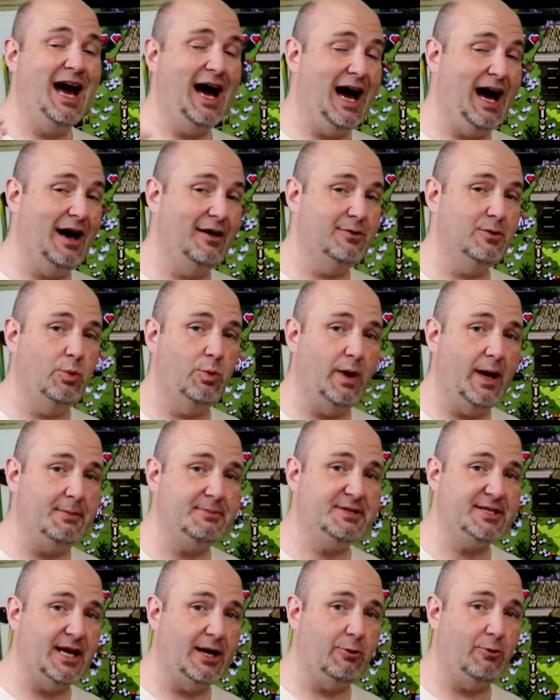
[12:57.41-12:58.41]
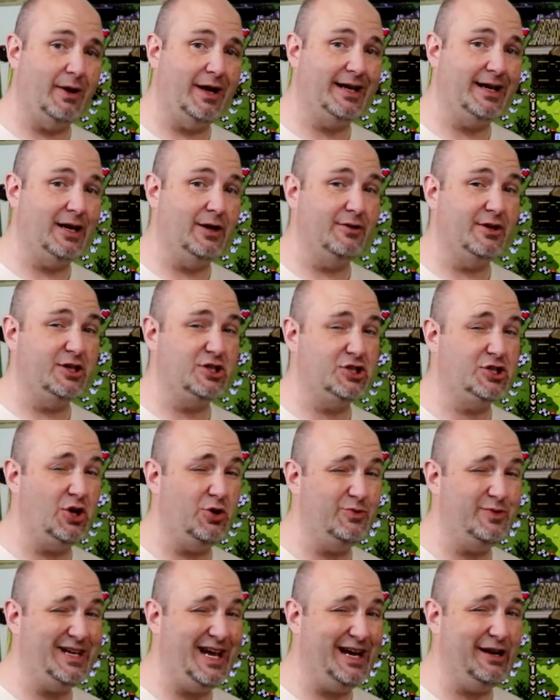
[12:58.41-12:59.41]
on the website right now. They
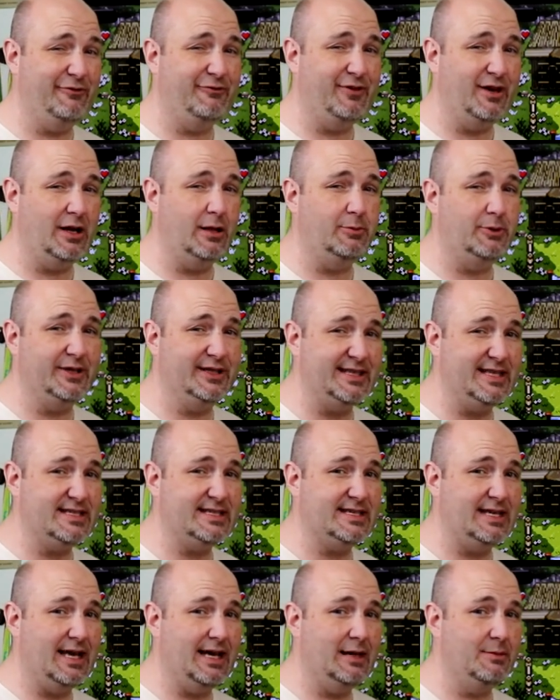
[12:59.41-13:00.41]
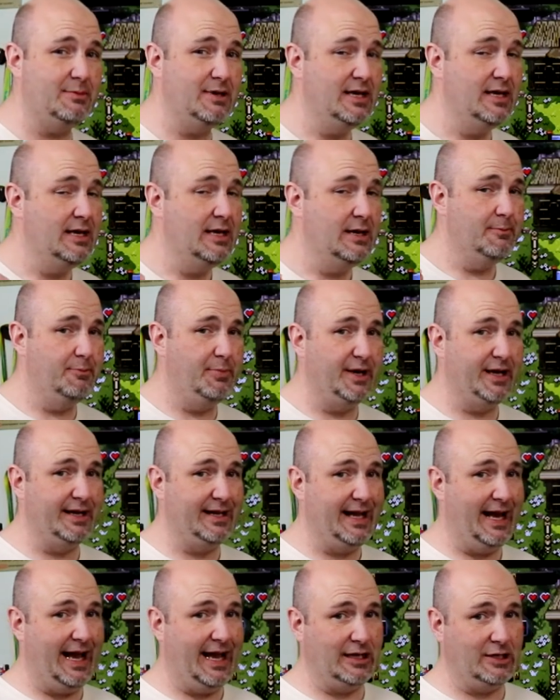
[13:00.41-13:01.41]
show not available at this time,
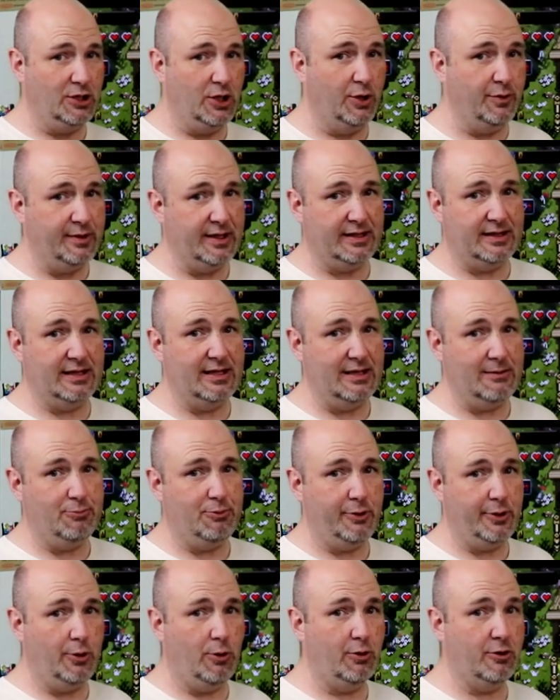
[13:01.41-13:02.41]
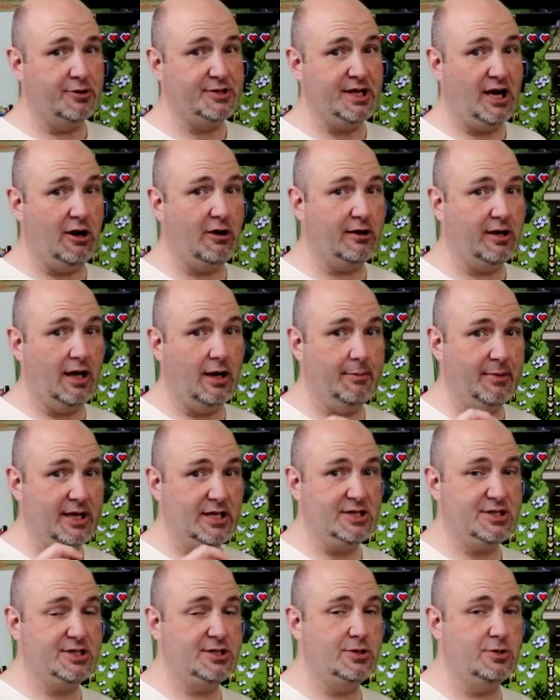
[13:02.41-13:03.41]
but I know that the pre-orders are
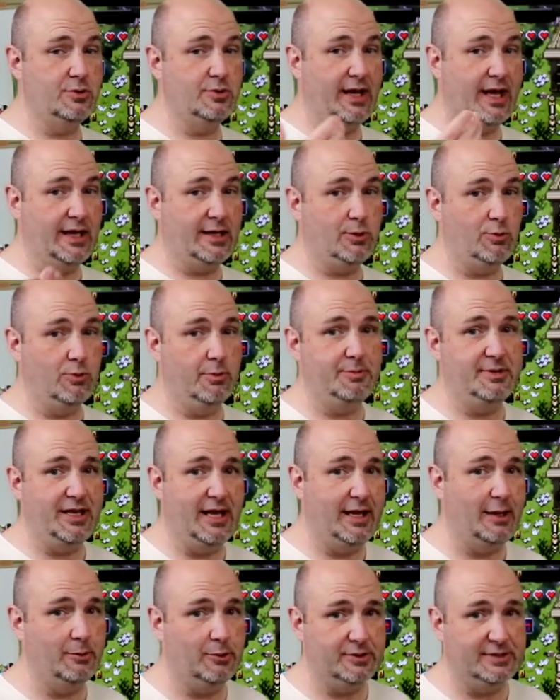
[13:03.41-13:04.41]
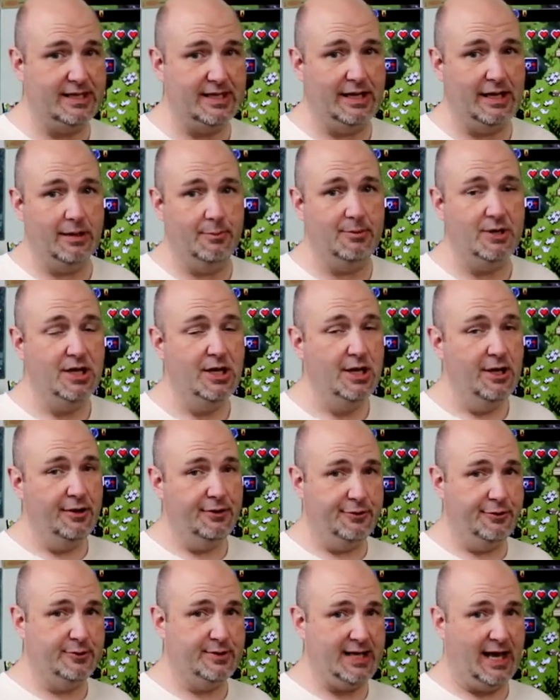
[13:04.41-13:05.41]
coming soon and you will be able to get them
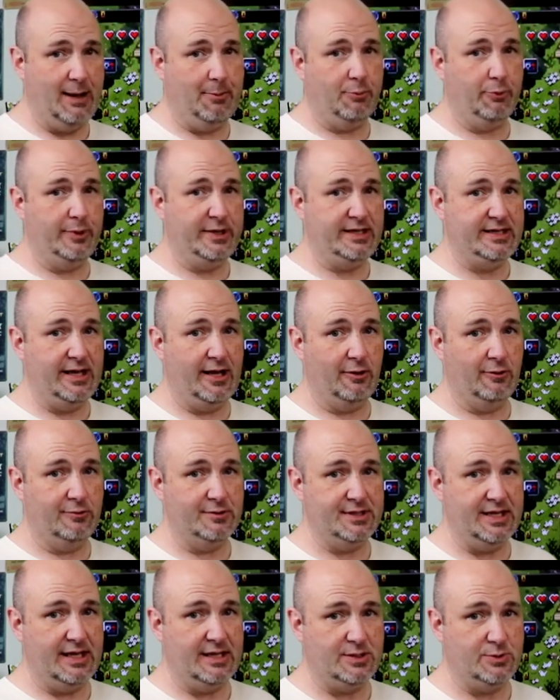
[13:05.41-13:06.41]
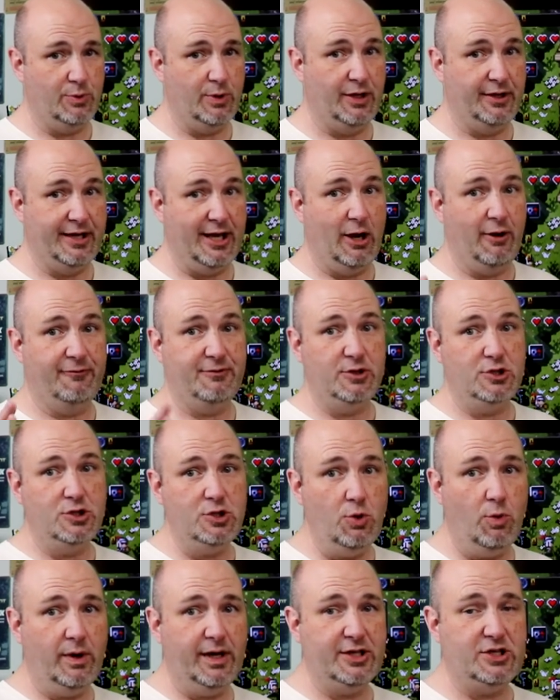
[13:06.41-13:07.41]
through top retailers as well. Now, if you
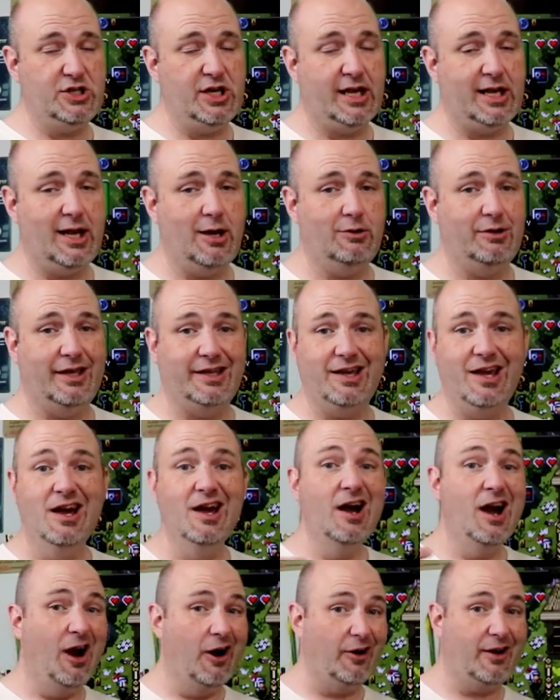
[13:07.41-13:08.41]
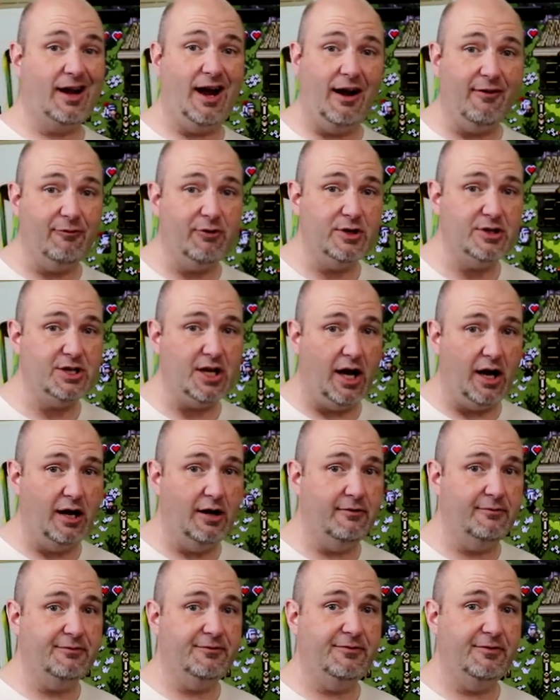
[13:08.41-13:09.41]
do want to check out like our coverage
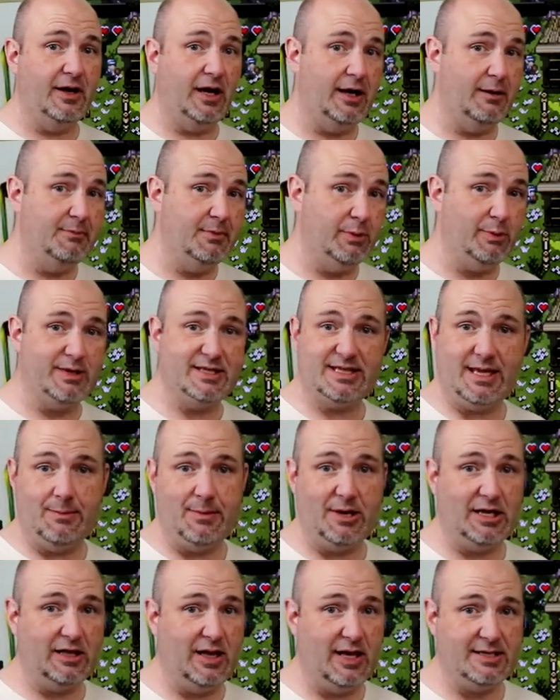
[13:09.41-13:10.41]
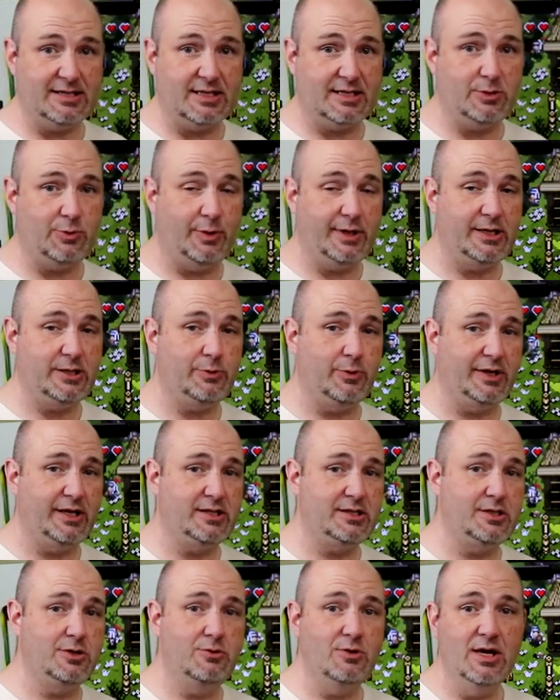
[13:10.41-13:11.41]
of uh, Midwest Gaming Classic
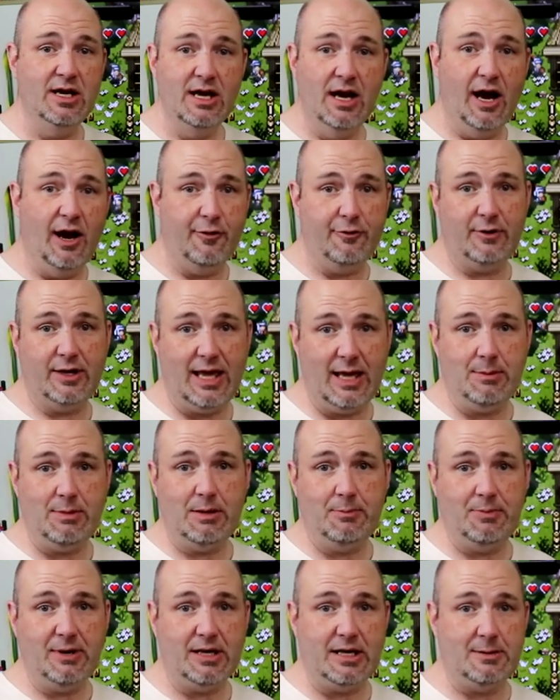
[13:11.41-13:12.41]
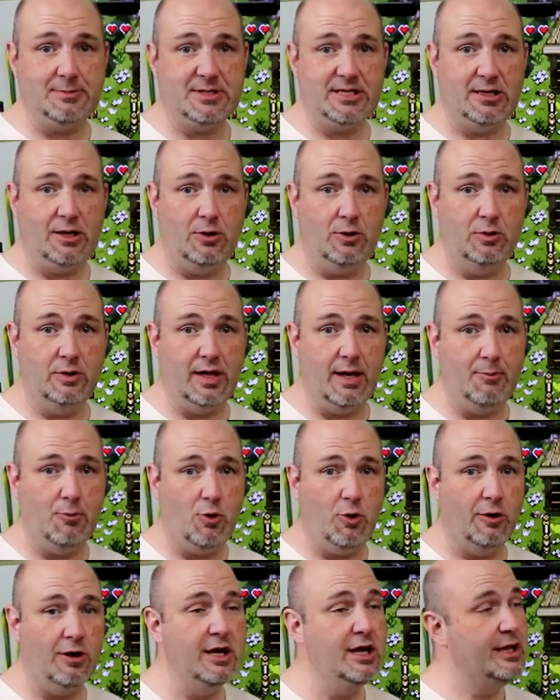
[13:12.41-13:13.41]
2022, other gaming pickups, and a whole lot
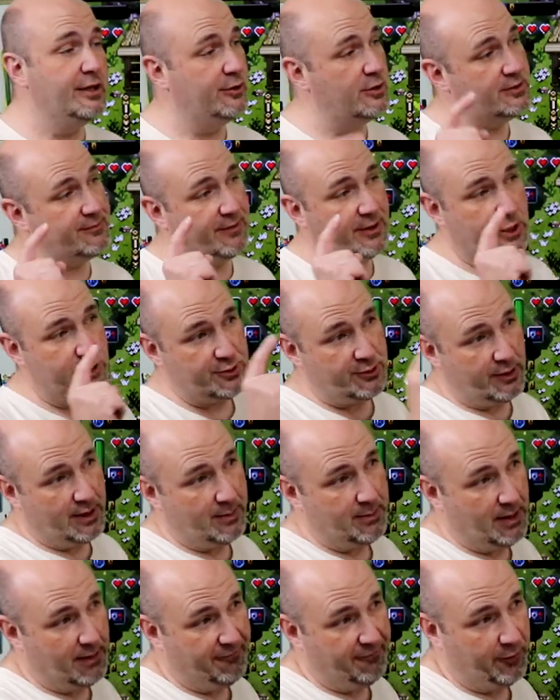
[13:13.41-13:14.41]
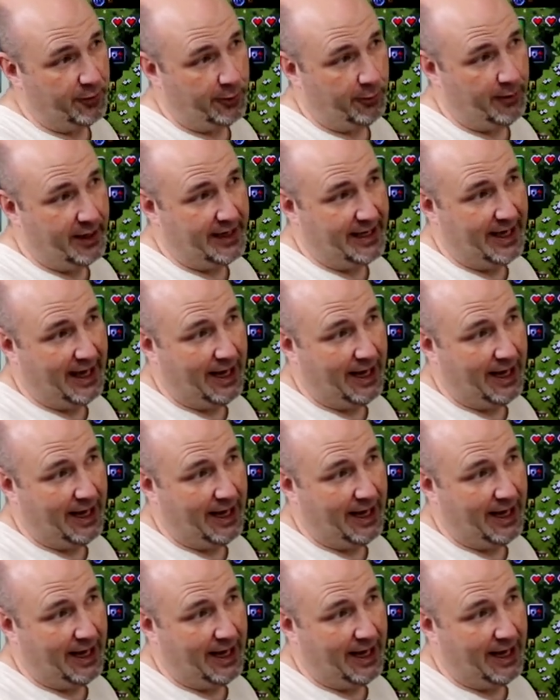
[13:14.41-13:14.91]
more, those videos are coming up for you right